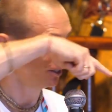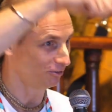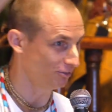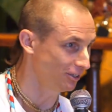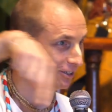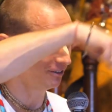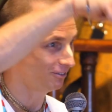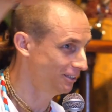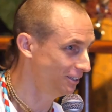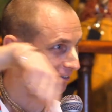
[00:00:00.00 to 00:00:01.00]

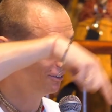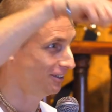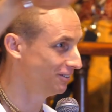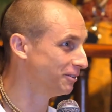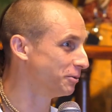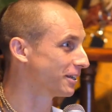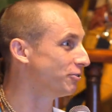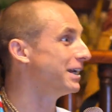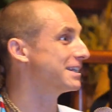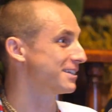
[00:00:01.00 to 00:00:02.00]
I'm like a
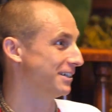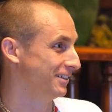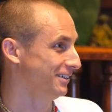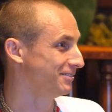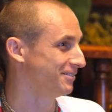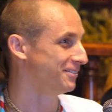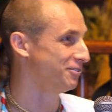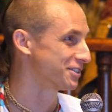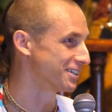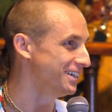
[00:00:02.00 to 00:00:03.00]
race here, huh? Who
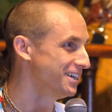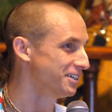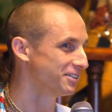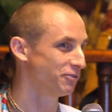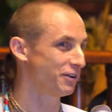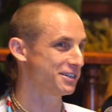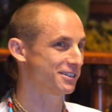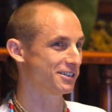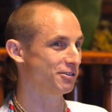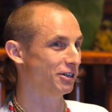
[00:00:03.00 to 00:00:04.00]
is
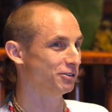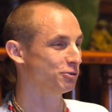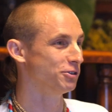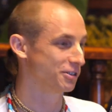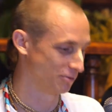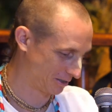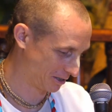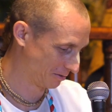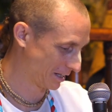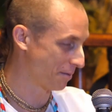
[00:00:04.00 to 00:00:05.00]
fastest around tools, you
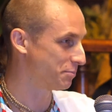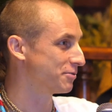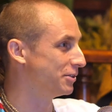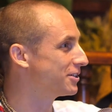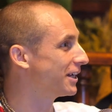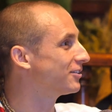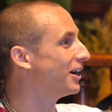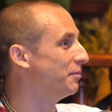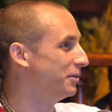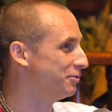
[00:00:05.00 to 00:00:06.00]
laps, we take
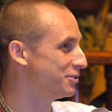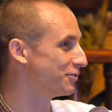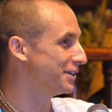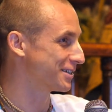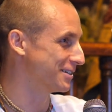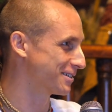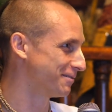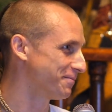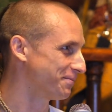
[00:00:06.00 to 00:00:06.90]
time, huh? Who's fastest?